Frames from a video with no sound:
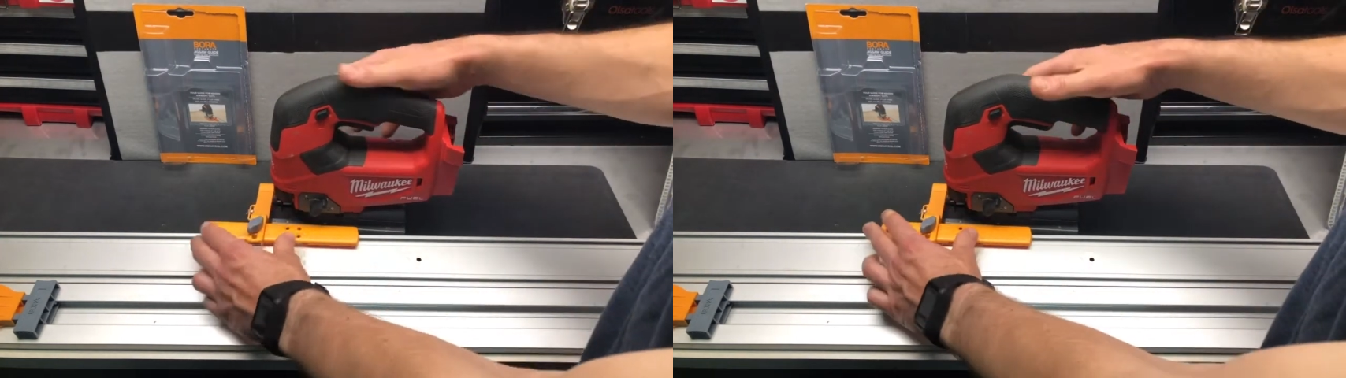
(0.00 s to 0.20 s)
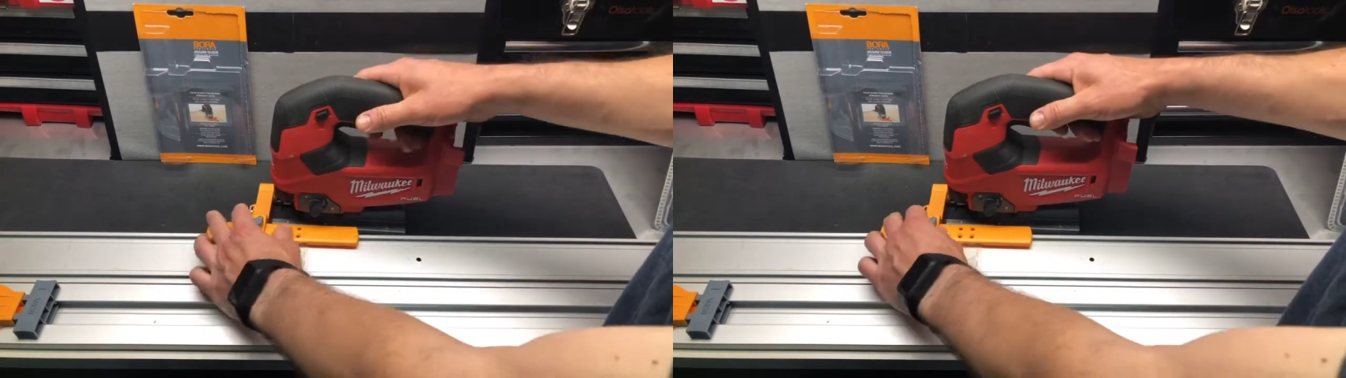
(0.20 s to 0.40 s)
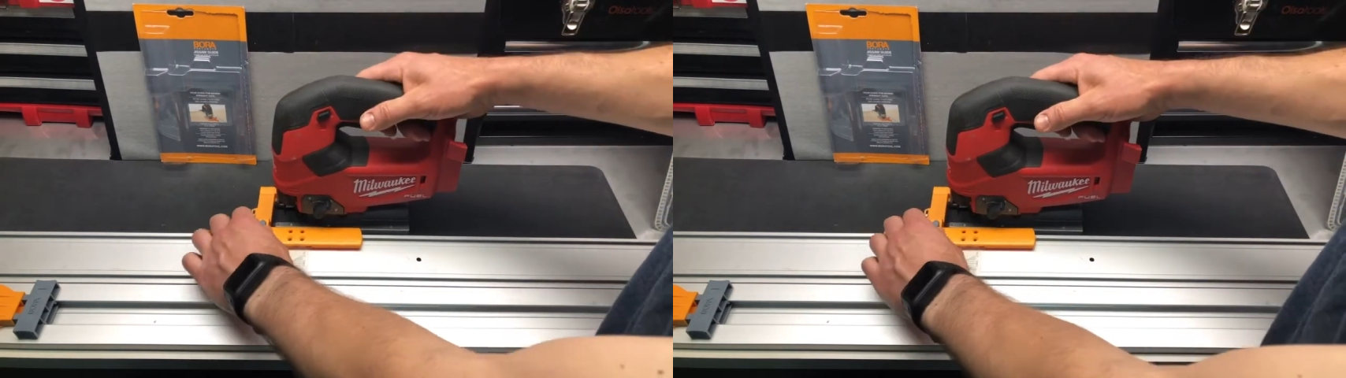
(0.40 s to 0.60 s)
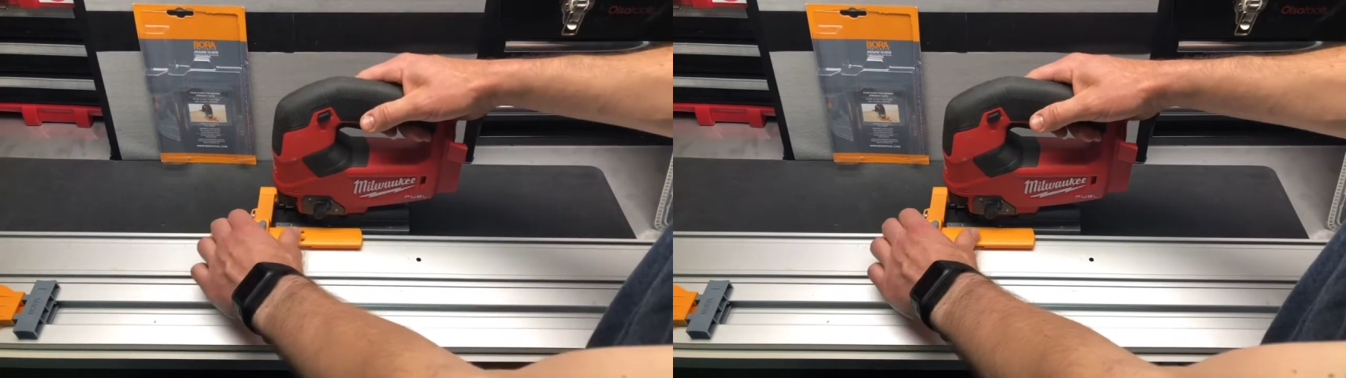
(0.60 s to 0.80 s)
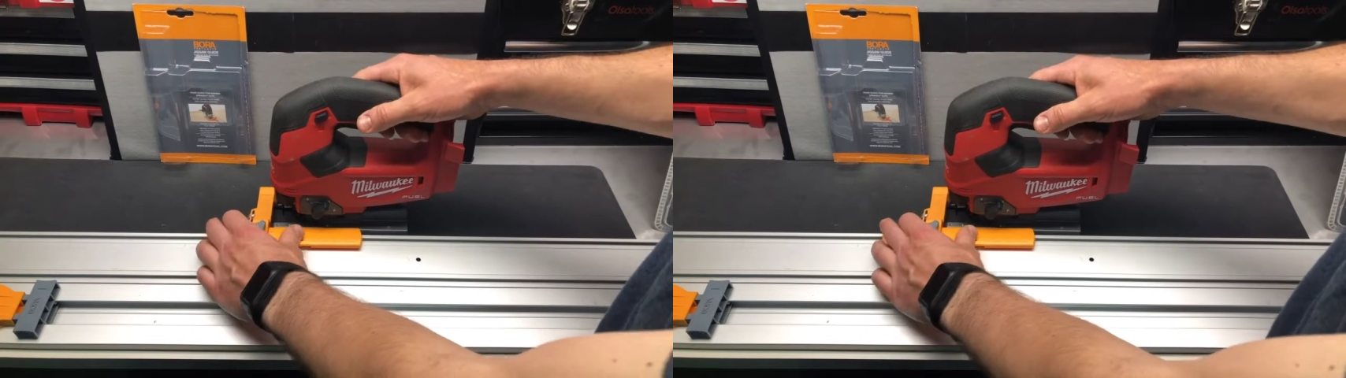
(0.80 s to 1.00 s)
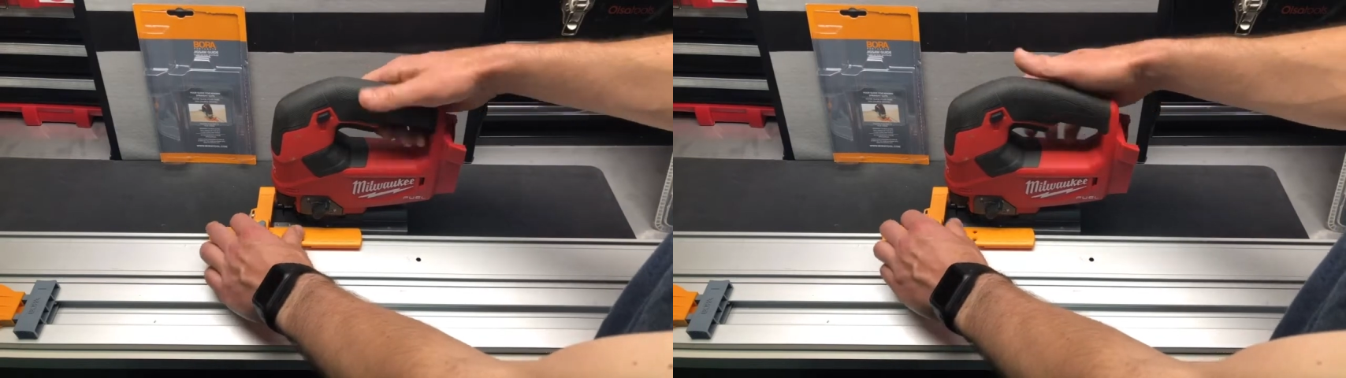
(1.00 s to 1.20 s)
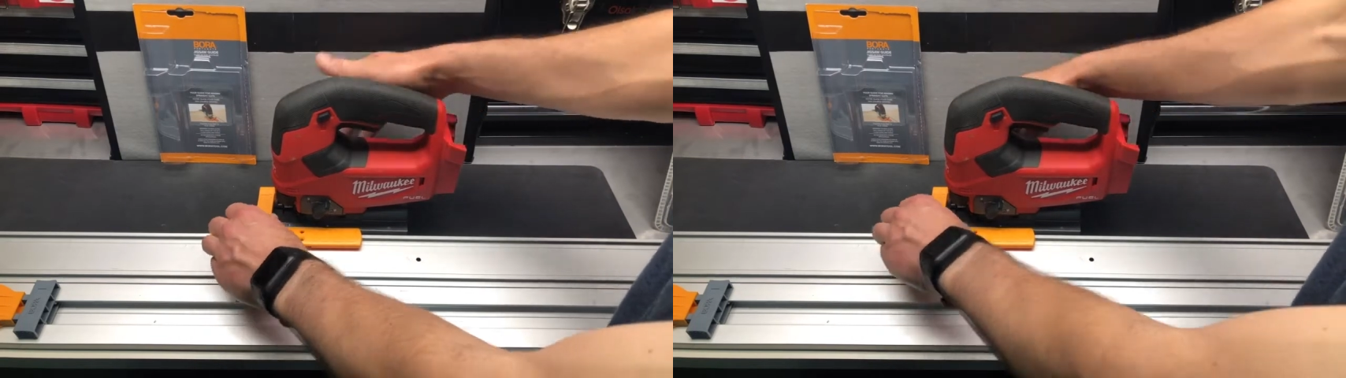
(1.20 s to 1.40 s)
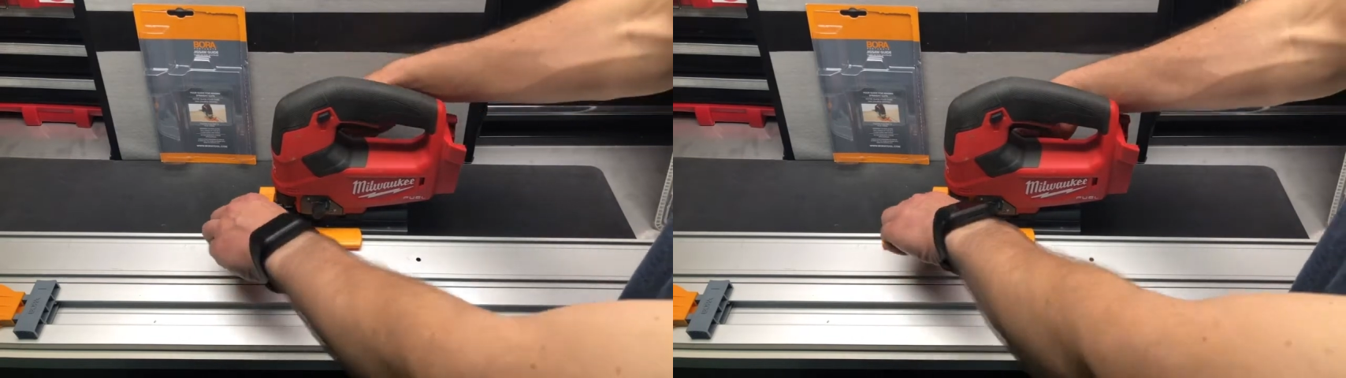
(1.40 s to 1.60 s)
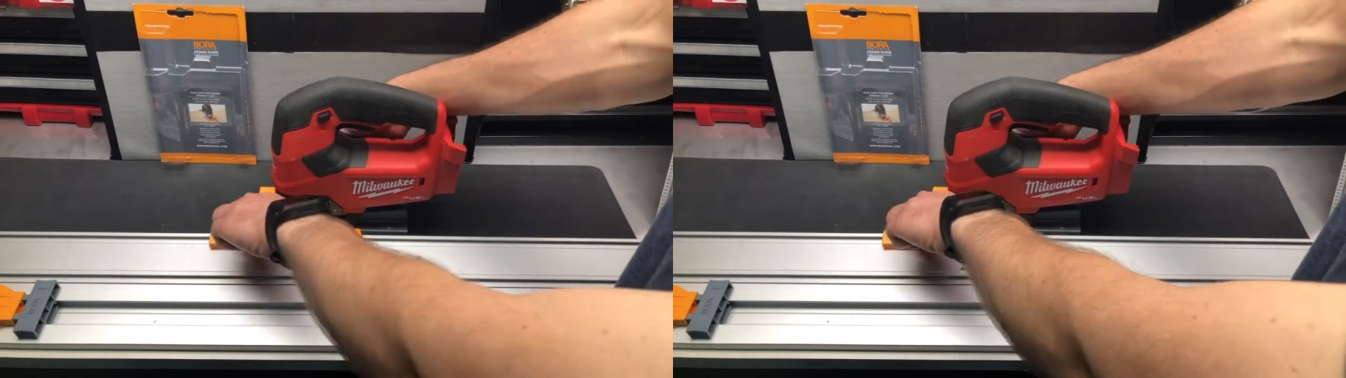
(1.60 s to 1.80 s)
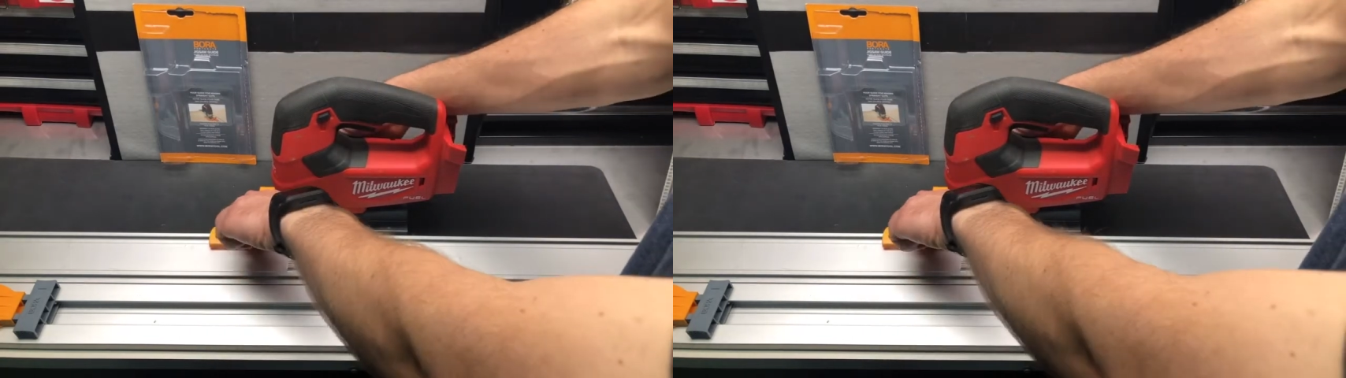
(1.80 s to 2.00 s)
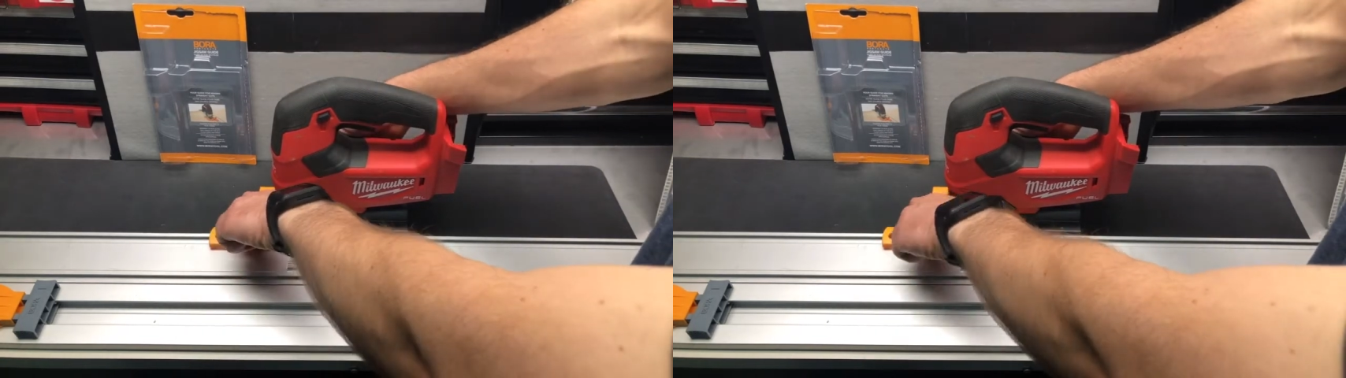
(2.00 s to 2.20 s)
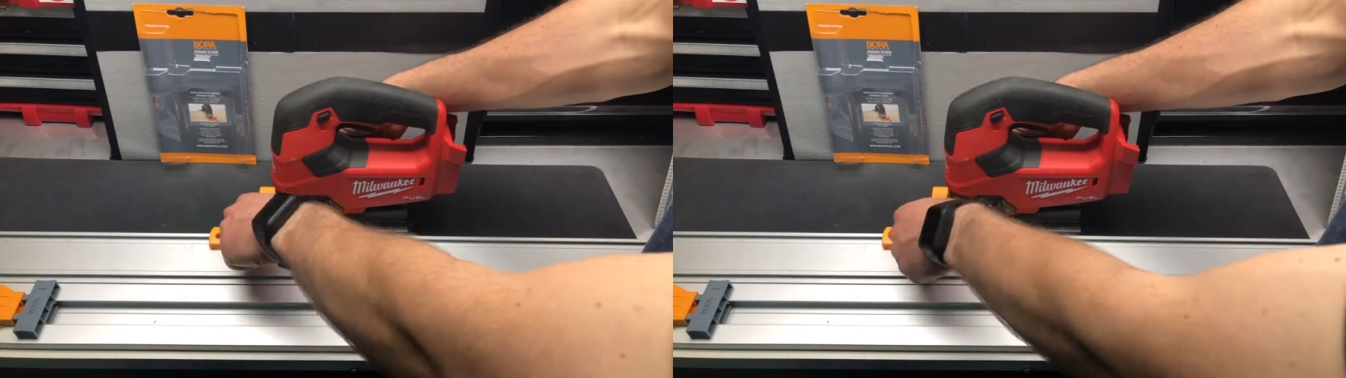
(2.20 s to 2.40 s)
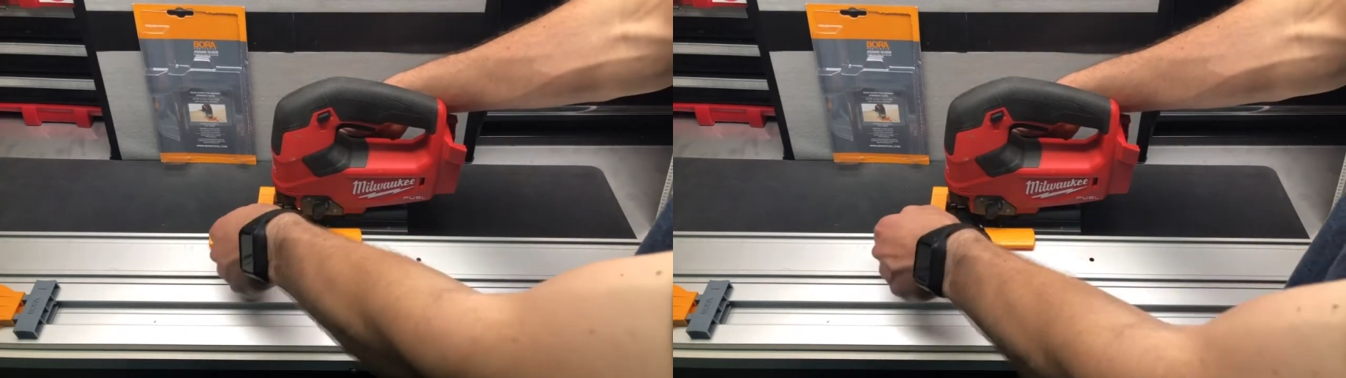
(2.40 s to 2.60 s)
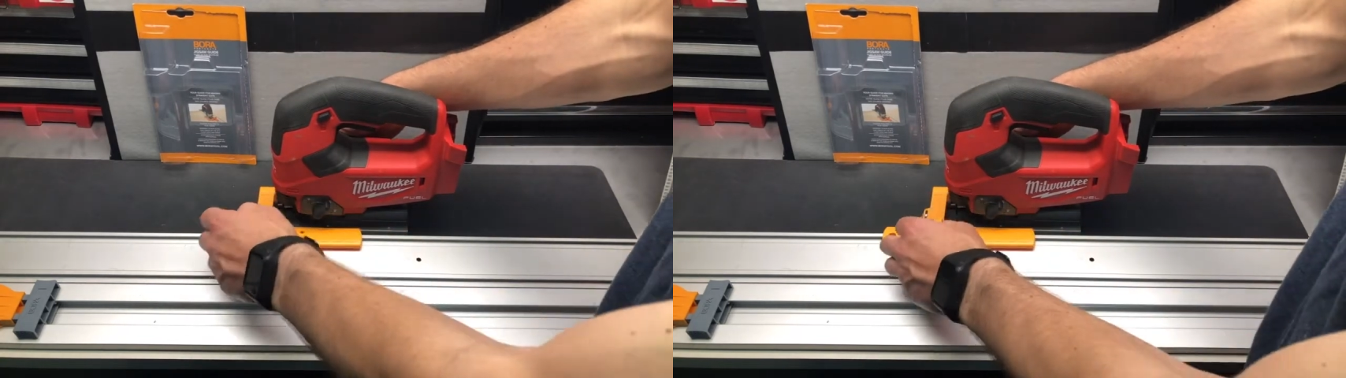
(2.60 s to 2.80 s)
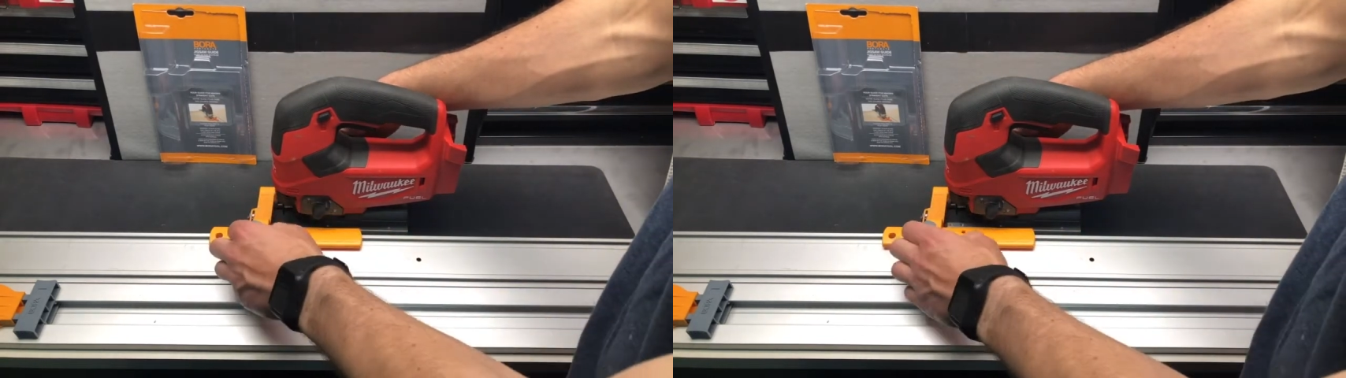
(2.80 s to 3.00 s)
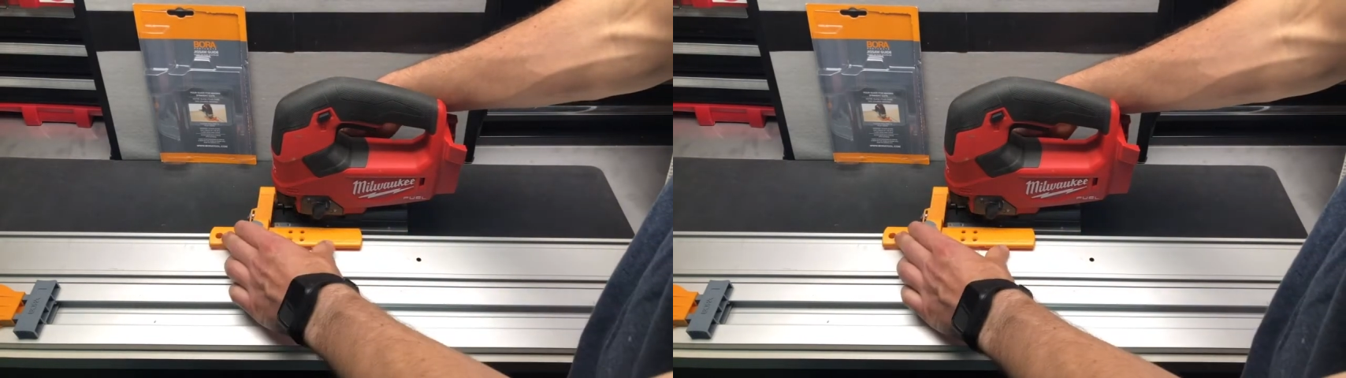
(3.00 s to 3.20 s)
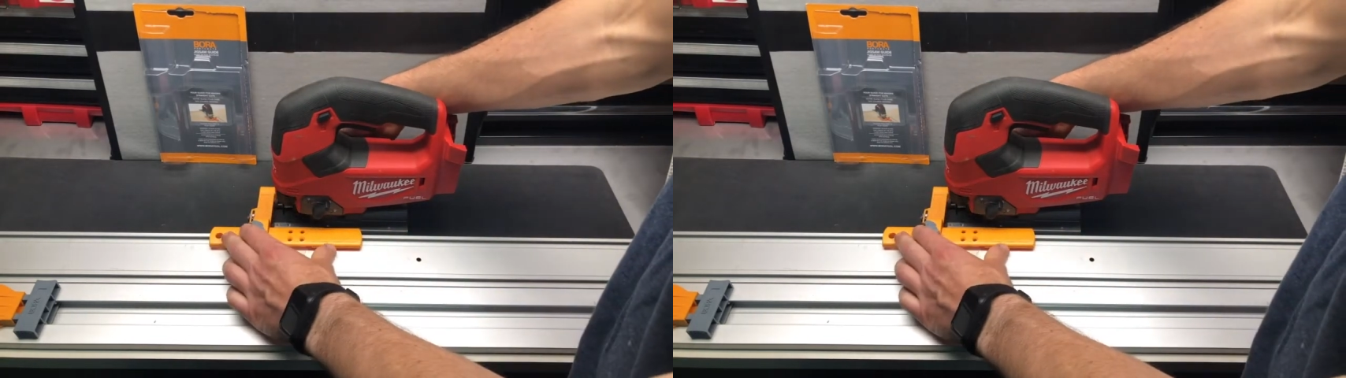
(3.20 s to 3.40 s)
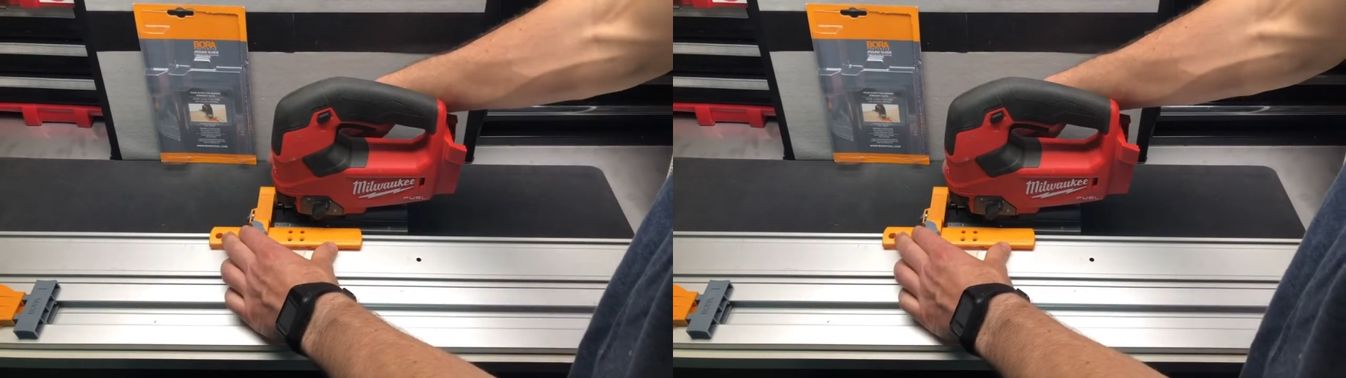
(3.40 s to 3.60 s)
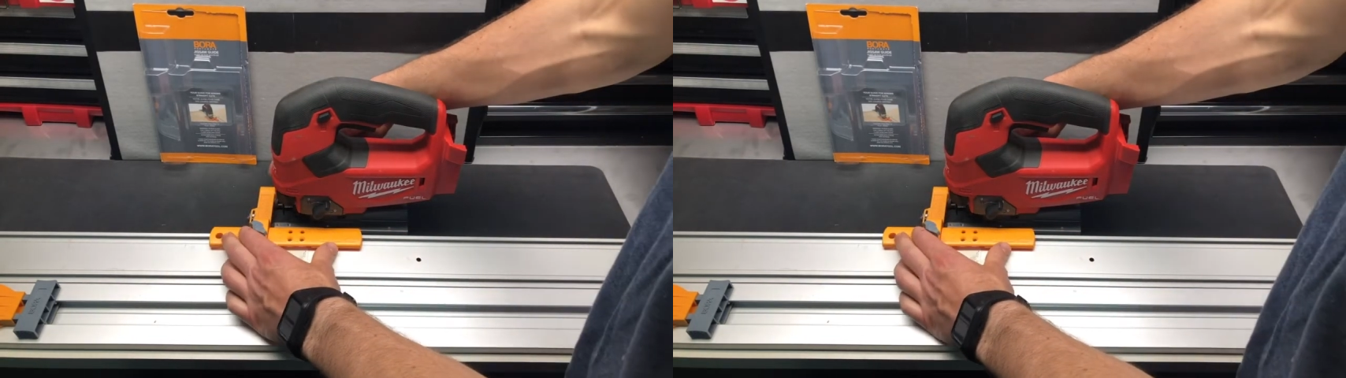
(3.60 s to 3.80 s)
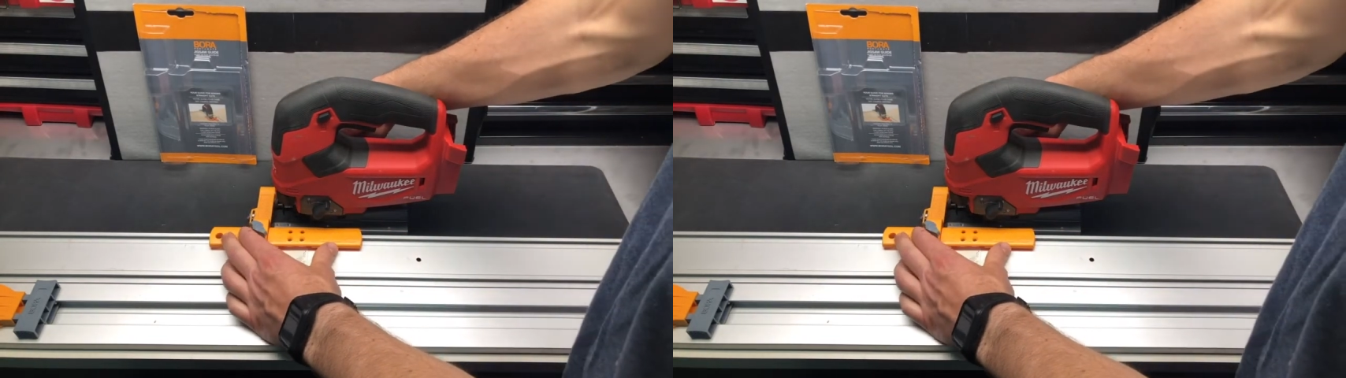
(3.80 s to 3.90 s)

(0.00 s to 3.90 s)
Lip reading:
Nobody's mouth can be seen.